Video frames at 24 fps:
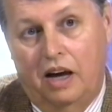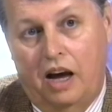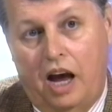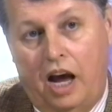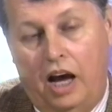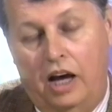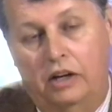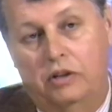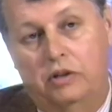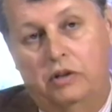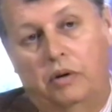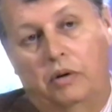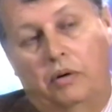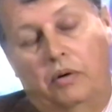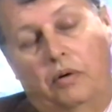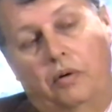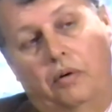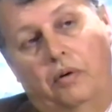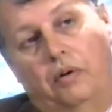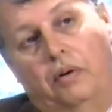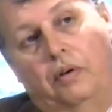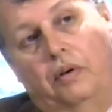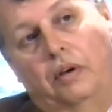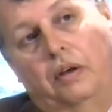And
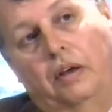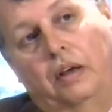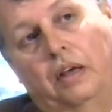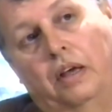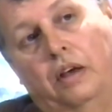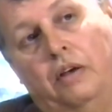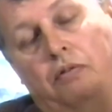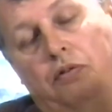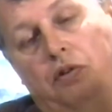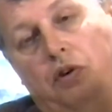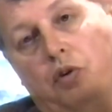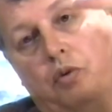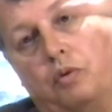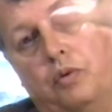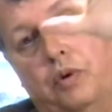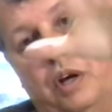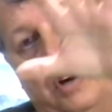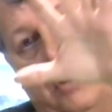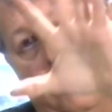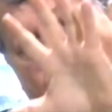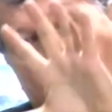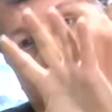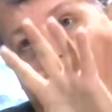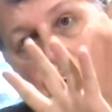if you
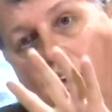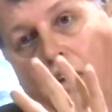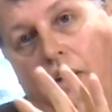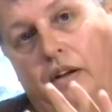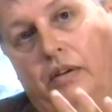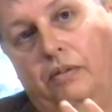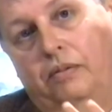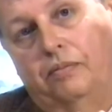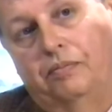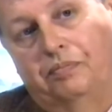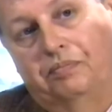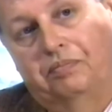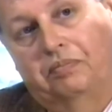recall